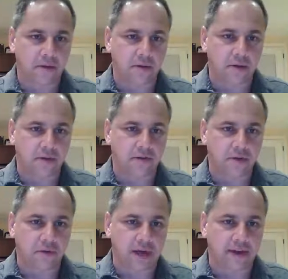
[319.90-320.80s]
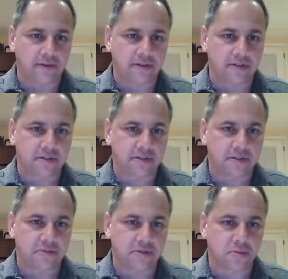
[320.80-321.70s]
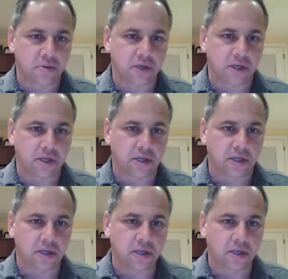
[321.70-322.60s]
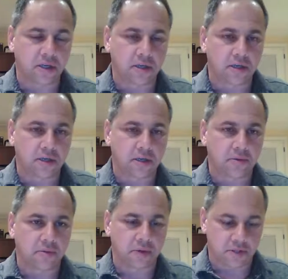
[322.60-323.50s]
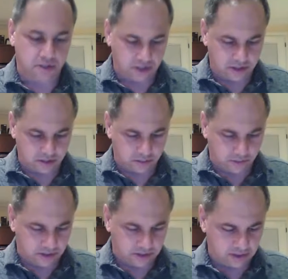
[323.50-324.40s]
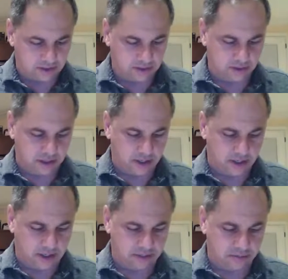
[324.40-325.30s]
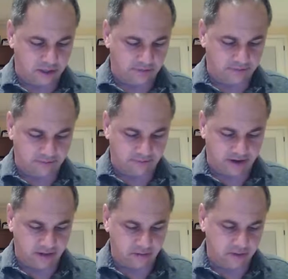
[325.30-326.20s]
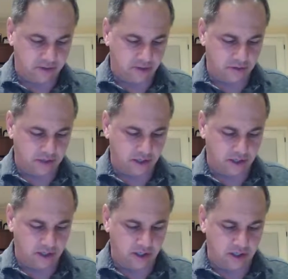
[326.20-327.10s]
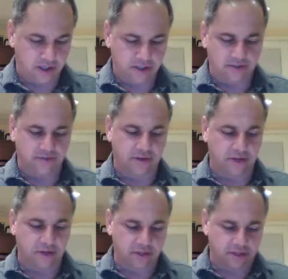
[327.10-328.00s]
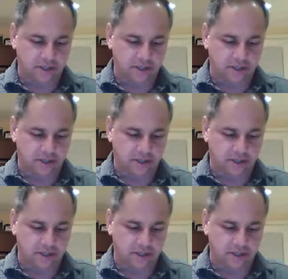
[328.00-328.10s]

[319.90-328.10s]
If you have a system that's working, which is what this customer lifetime value is showing, and in his video he